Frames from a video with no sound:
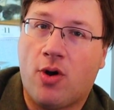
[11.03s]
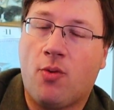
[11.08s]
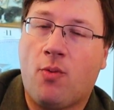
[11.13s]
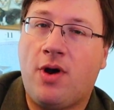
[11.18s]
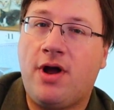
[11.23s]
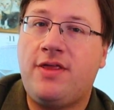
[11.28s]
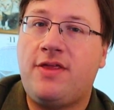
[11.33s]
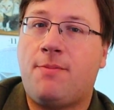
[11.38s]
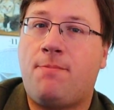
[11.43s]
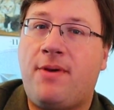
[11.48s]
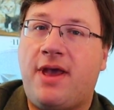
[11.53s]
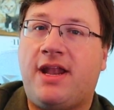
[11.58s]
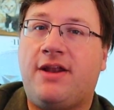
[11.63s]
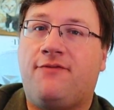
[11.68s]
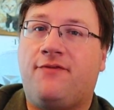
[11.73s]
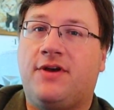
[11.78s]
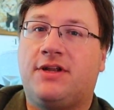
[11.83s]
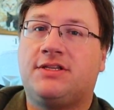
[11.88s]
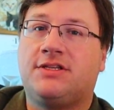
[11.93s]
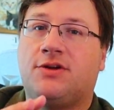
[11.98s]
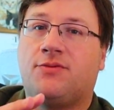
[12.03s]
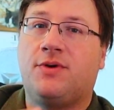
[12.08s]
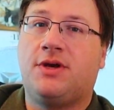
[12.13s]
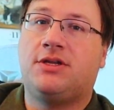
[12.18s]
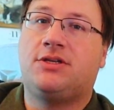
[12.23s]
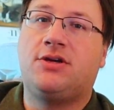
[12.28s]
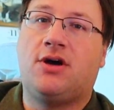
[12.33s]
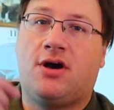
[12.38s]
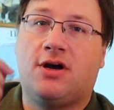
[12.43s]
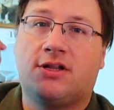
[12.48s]
And one of the benefits that we
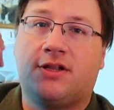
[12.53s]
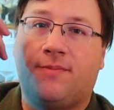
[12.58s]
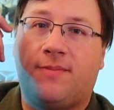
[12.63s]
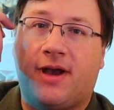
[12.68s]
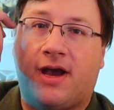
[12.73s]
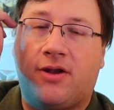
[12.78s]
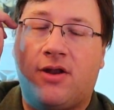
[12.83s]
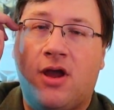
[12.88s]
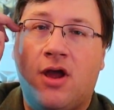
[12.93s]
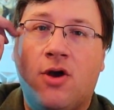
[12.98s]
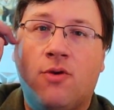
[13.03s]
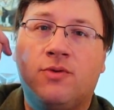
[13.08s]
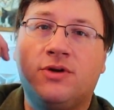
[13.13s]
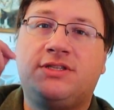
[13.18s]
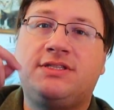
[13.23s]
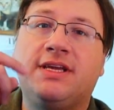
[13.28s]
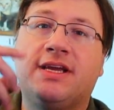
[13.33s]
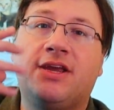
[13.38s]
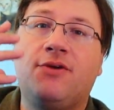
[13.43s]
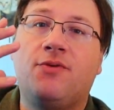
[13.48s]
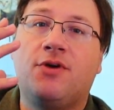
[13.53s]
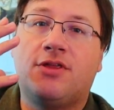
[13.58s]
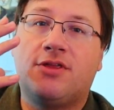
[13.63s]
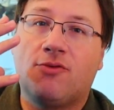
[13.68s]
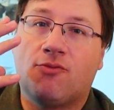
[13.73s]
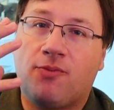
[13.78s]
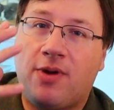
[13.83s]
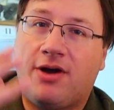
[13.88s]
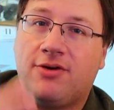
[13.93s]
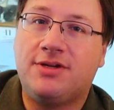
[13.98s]
had talked about was sticking with
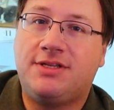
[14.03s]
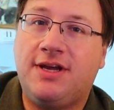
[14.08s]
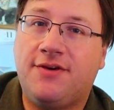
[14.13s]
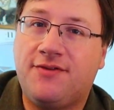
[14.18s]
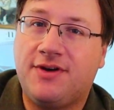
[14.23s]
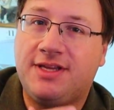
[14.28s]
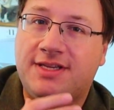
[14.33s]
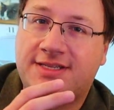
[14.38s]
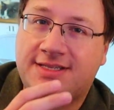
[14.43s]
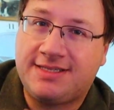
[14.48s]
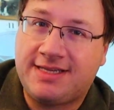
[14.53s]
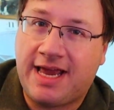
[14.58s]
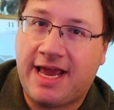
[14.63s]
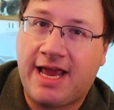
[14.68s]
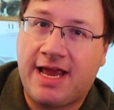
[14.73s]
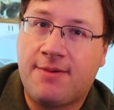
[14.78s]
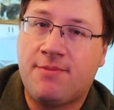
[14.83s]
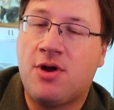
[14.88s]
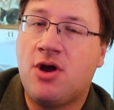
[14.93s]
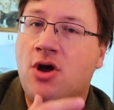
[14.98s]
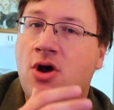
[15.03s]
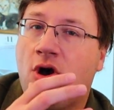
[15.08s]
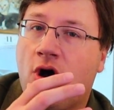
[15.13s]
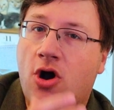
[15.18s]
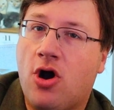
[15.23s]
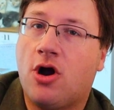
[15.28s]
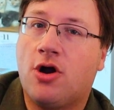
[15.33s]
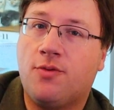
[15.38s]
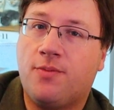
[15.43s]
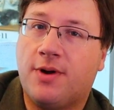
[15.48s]
the relatively same
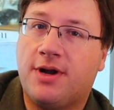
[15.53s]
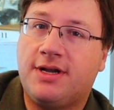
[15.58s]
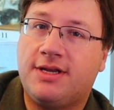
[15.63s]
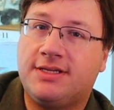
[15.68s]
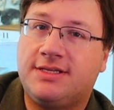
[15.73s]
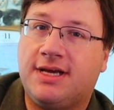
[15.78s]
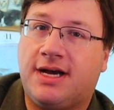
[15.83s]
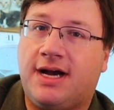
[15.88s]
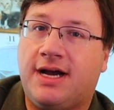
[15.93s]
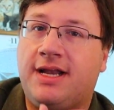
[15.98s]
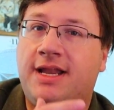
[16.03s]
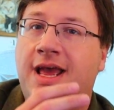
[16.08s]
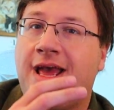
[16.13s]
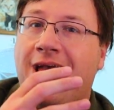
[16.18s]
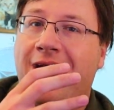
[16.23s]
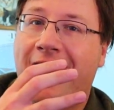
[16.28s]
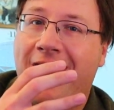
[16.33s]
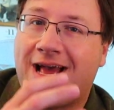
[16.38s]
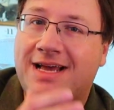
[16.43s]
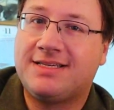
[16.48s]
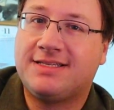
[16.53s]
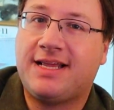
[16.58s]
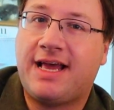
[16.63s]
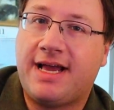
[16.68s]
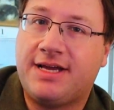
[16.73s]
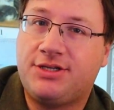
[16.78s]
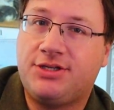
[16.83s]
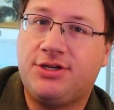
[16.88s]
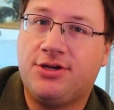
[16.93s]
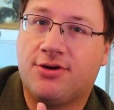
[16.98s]
hardware design as
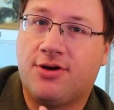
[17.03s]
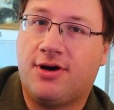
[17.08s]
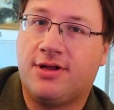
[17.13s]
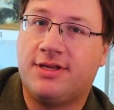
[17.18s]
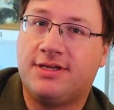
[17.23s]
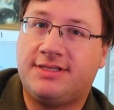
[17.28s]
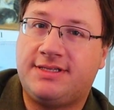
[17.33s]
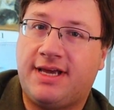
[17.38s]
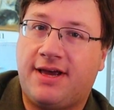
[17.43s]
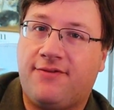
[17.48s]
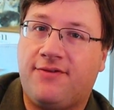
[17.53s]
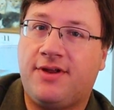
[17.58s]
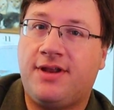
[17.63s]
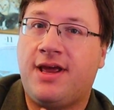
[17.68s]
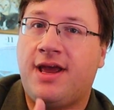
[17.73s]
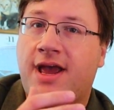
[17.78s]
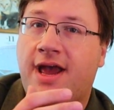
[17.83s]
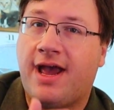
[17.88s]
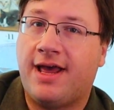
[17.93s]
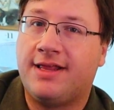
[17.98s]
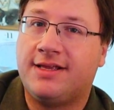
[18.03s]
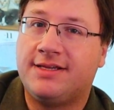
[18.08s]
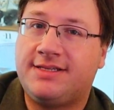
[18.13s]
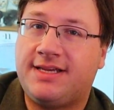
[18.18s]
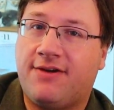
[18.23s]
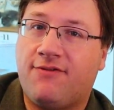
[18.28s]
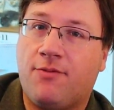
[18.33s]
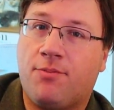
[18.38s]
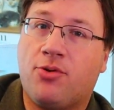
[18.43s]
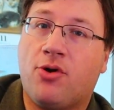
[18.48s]
last year on the 7 and the
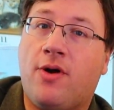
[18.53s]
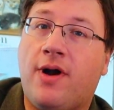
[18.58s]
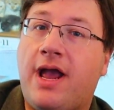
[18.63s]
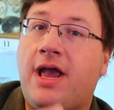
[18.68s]
7 Pro,